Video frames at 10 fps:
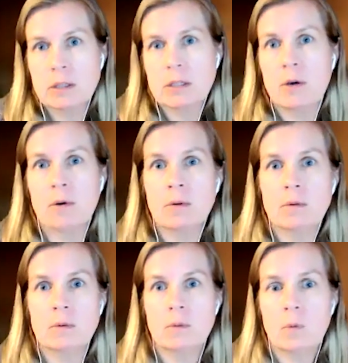So
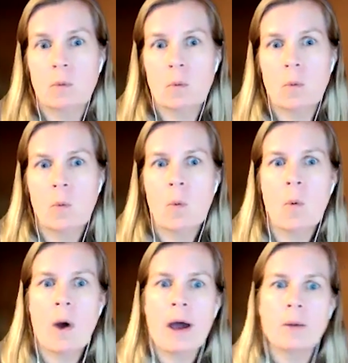
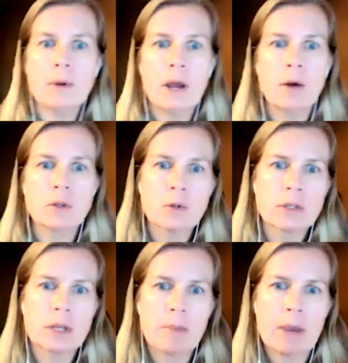why would
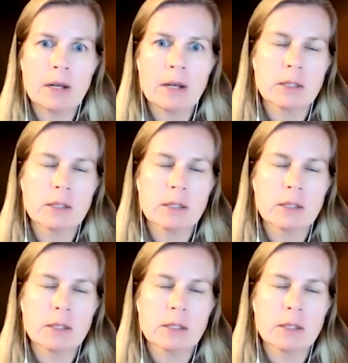outsourcing maintenance